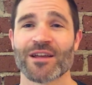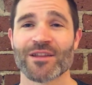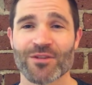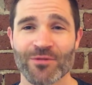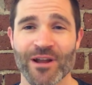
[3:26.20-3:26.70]

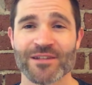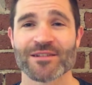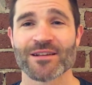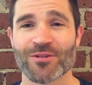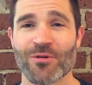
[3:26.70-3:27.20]
get the
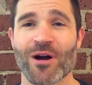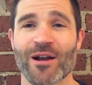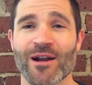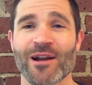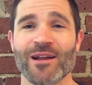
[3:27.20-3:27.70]
rest, get the
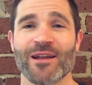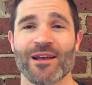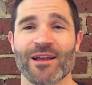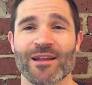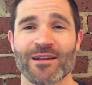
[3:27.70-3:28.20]
water,
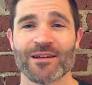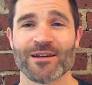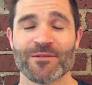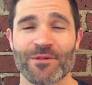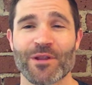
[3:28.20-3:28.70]
and
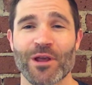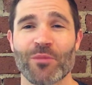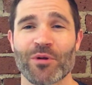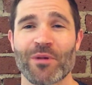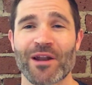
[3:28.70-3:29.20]

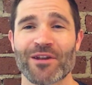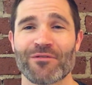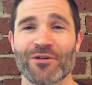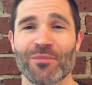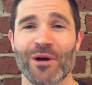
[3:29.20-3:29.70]
help your body to
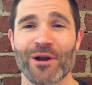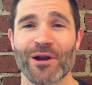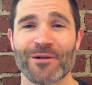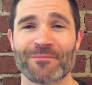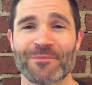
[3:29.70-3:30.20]
feel better.